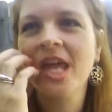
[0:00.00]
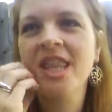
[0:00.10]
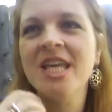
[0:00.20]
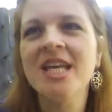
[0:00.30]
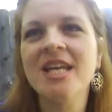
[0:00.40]

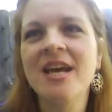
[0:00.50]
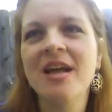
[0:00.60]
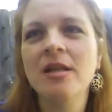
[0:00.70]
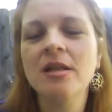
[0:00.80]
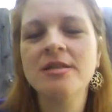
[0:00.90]
then
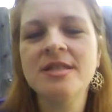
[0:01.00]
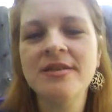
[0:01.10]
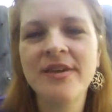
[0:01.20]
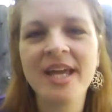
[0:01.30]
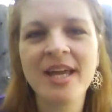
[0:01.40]
I'll see
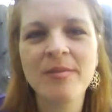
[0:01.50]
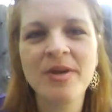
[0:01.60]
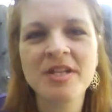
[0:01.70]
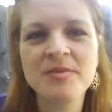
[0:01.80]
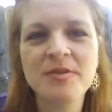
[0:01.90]
if I can't get
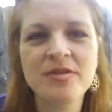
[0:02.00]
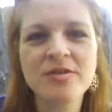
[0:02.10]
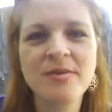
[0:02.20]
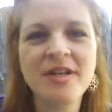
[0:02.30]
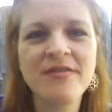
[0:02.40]
my husband or
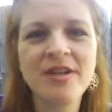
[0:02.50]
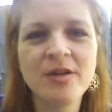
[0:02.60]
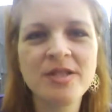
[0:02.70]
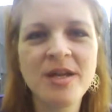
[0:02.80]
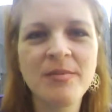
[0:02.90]
somebody to
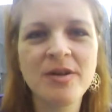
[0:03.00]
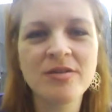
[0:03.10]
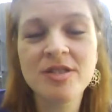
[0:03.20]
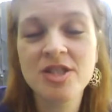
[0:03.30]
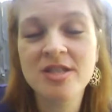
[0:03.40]
videotape me, or
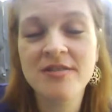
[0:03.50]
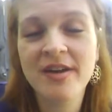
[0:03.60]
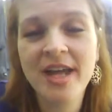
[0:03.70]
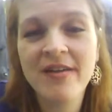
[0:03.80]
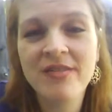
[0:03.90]
just see if
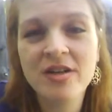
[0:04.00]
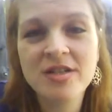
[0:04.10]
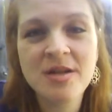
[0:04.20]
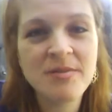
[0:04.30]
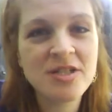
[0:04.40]
I can't
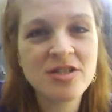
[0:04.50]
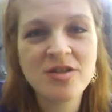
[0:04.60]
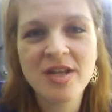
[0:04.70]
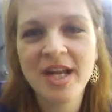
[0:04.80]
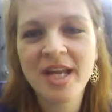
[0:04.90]
videotape me, just
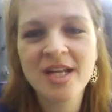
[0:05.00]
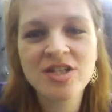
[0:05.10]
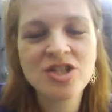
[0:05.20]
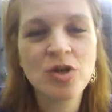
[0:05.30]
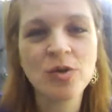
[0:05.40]
so that I can
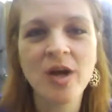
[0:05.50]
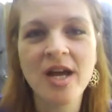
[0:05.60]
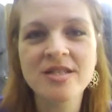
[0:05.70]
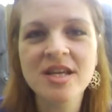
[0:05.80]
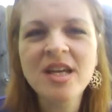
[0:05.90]
show you
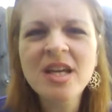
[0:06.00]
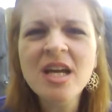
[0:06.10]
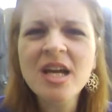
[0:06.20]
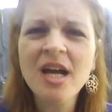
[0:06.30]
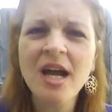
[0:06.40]
guys,
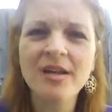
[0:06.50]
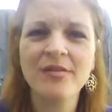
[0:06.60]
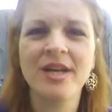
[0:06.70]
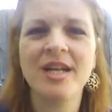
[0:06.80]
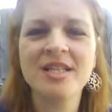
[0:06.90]
kind
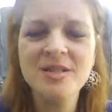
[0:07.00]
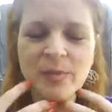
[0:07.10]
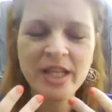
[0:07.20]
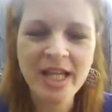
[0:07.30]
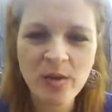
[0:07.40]
of, I can
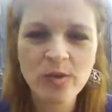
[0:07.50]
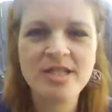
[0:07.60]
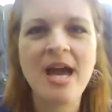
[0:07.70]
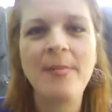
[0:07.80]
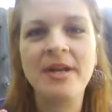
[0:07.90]
explain
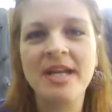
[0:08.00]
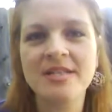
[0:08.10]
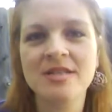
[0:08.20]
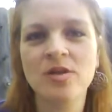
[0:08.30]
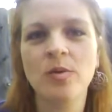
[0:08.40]
what's happening
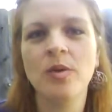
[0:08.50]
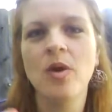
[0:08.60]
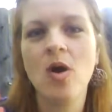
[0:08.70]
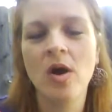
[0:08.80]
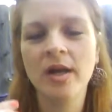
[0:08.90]
as it's going
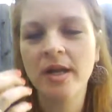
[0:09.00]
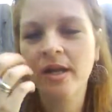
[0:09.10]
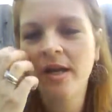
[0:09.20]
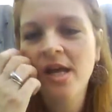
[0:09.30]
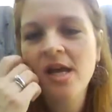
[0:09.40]
on.
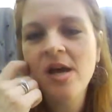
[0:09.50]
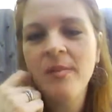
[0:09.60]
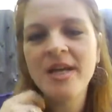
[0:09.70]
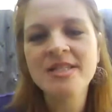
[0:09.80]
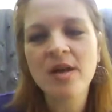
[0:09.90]
And
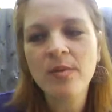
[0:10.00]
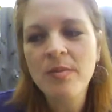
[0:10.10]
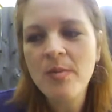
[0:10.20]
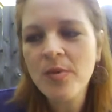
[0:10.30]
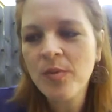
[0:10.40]
because I
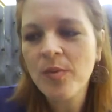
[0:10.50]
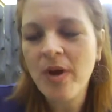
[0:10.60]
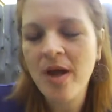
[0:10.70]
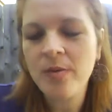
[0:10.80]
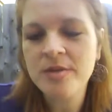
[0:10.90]
remember
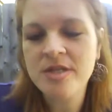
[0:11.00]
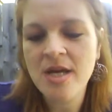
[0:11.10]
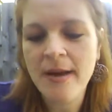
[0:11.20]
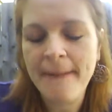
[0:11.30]
when I was